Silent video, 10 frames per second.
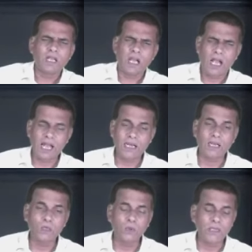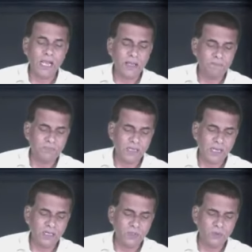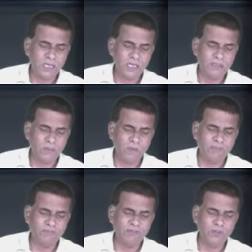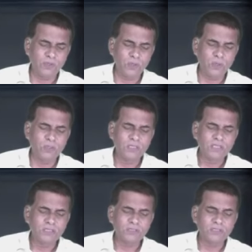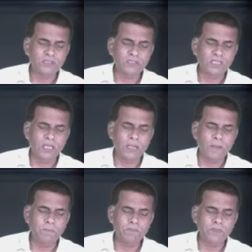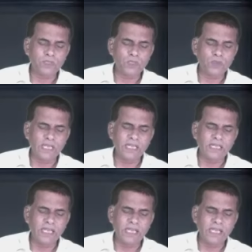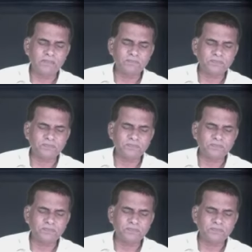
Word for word: hallelujah hallelujah the word for you sister um, julie nelly